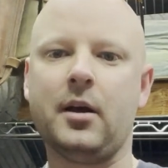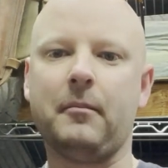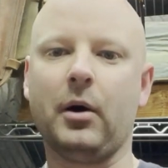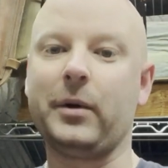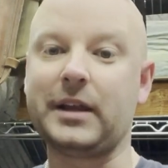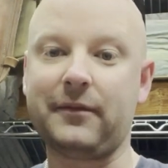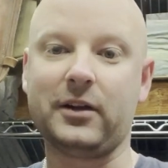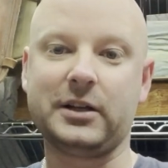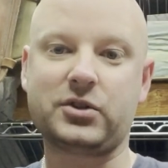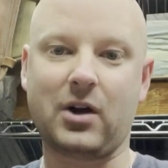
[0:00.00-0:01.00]
but we
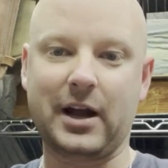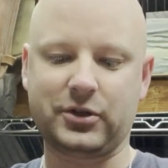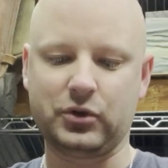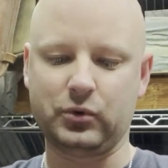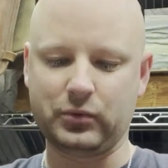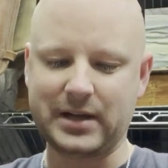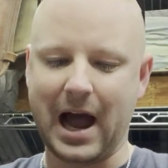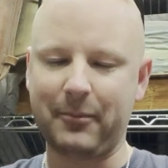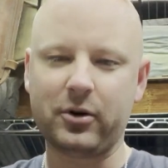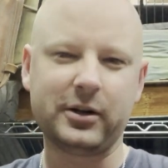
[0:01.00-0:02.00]
definitely try to
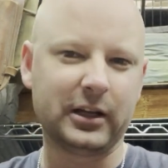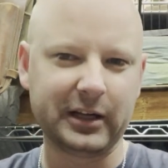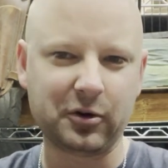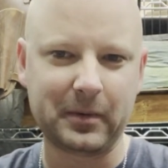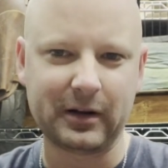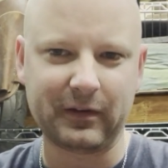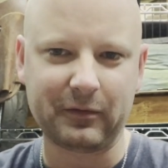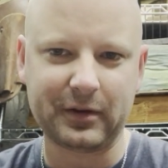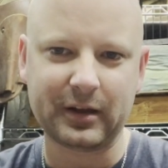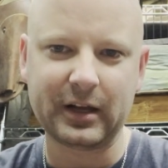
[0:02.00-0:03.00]
dabble in a little bit of
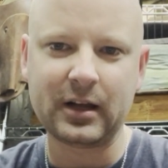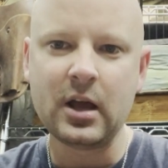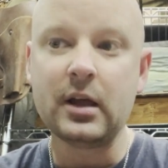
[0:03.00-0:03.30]
everything.